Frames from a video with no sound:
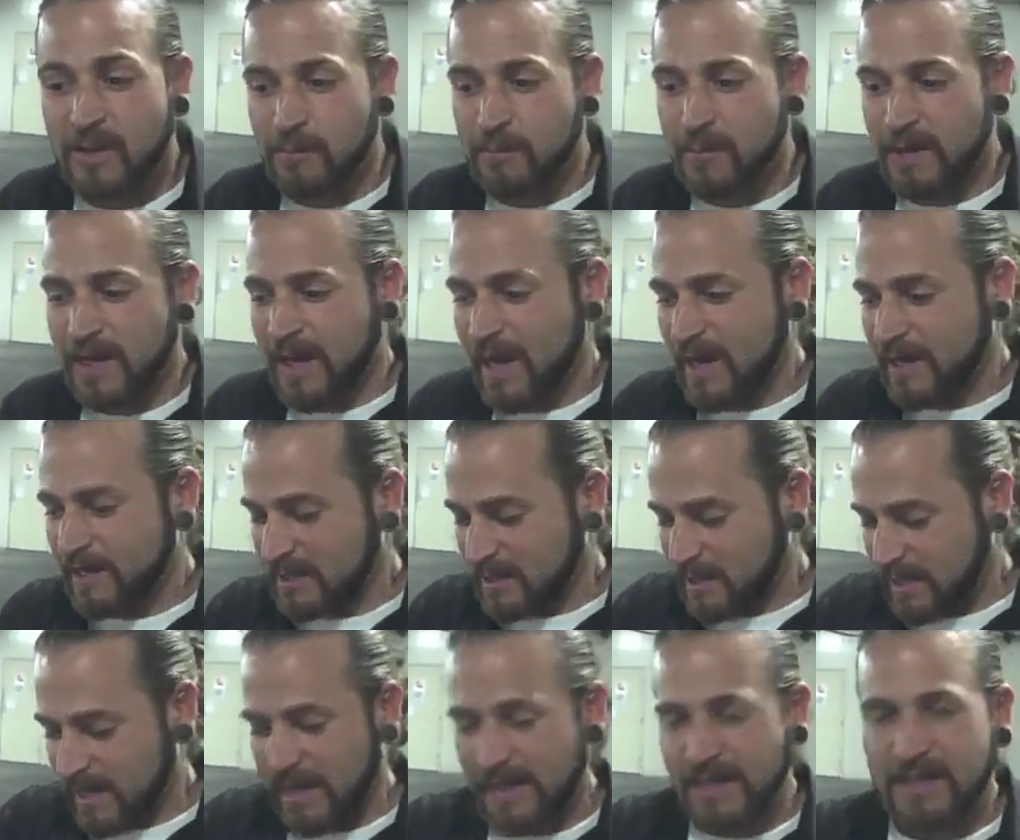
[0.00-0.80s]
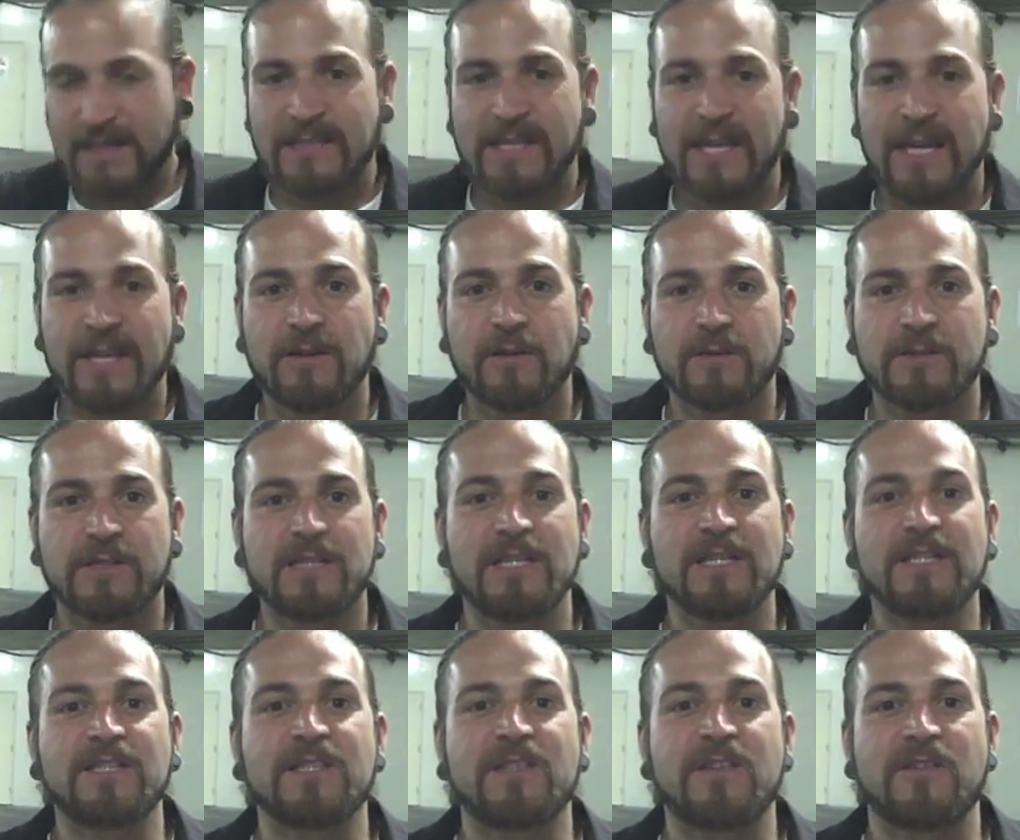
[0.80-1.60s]
Bananas today contain no
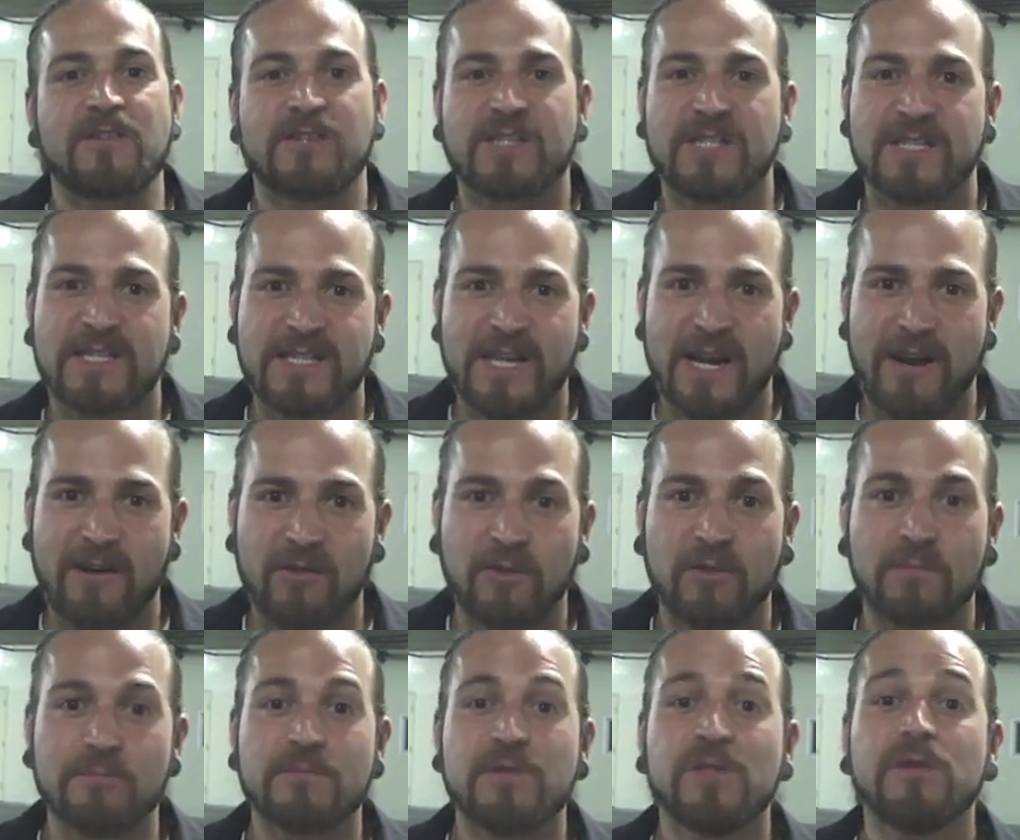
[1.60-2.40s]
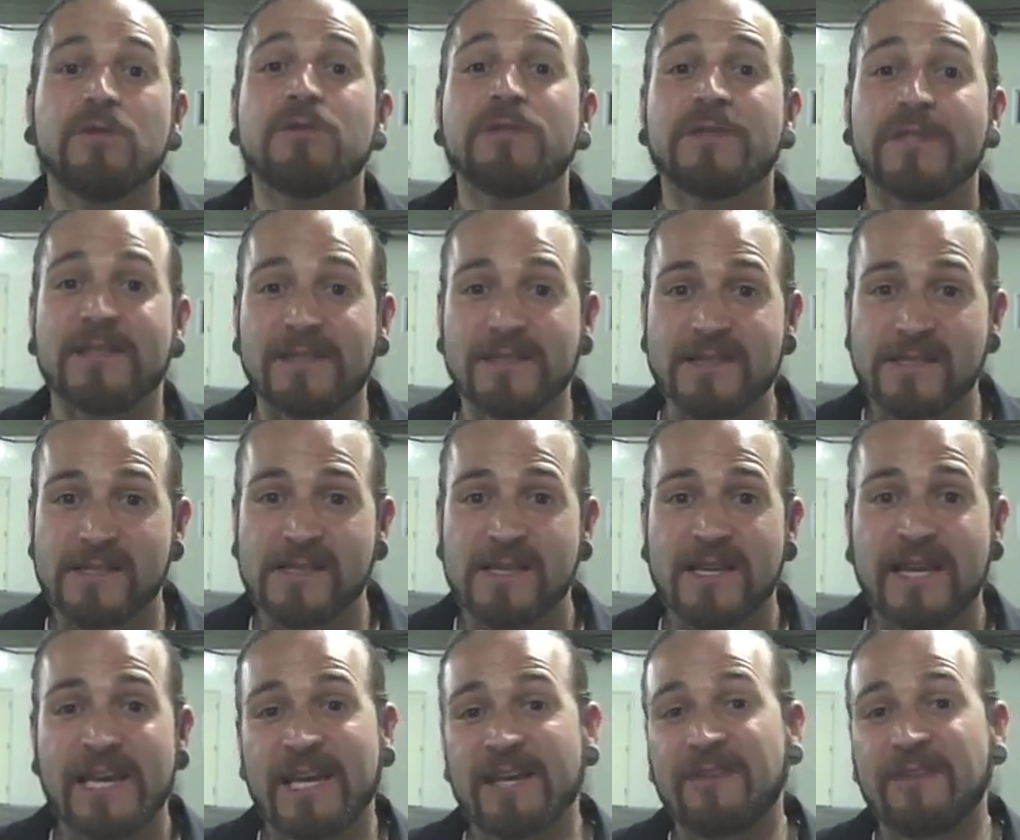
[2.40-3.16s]
seeds. They're sterile mutants.